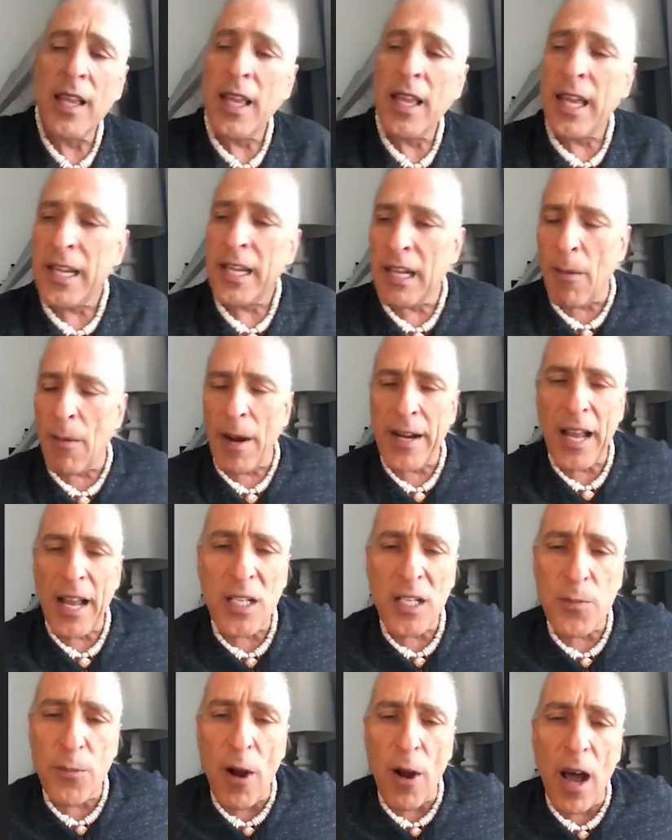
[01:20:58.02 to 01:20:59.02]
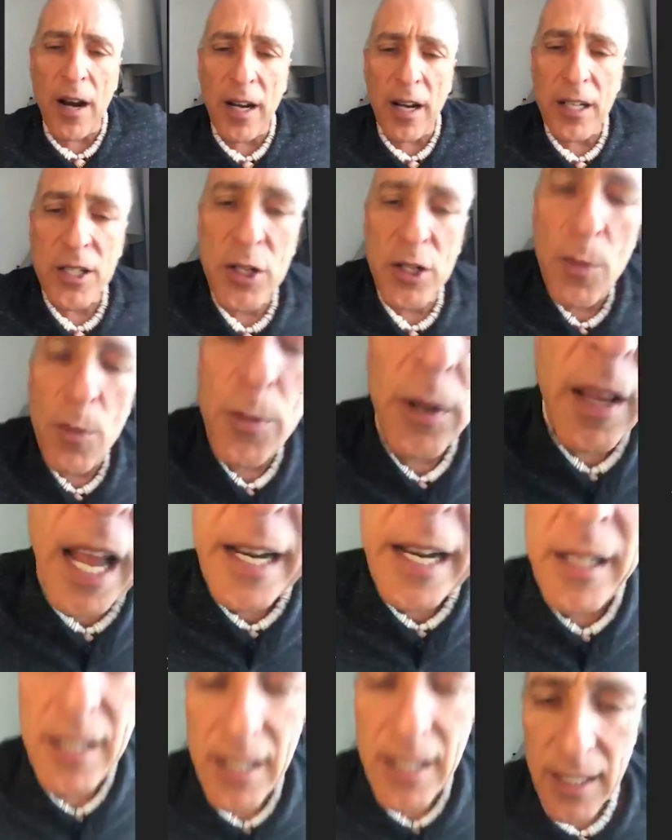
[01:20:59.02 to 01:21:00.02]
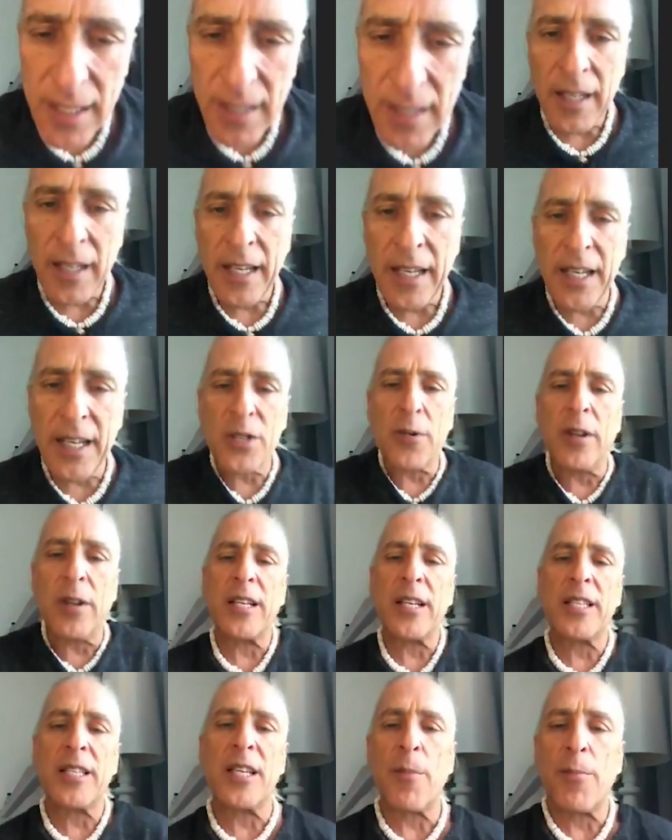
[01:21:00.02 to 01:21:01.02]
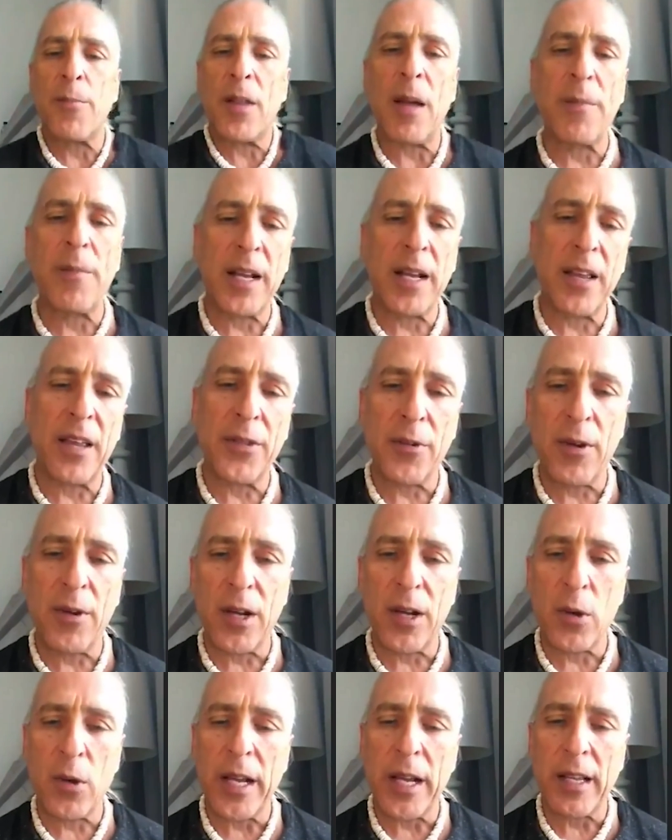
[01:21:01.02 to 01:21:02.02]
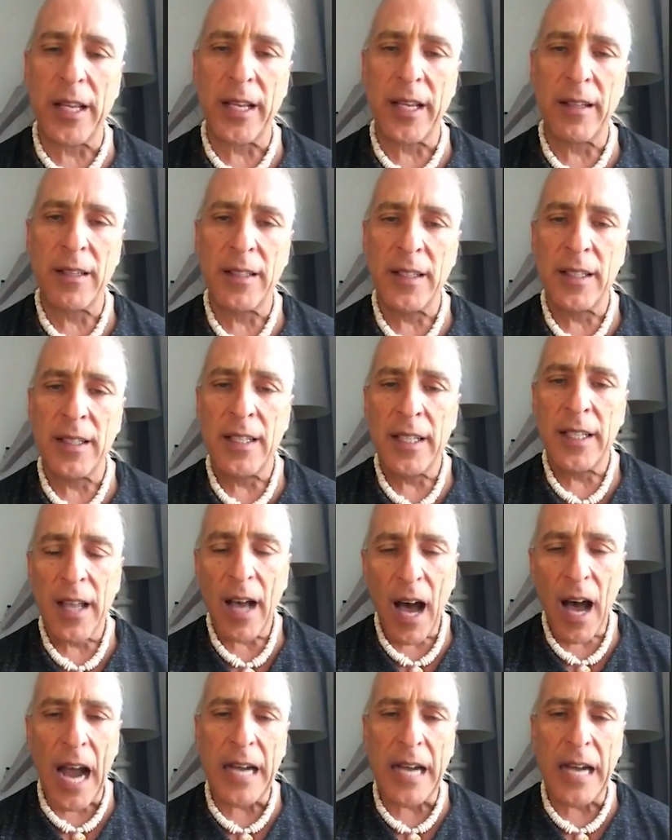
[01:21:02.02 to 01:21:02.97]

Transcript: Now, my next product, Super Lytes, is really simple. I'm going to get through it quickly. I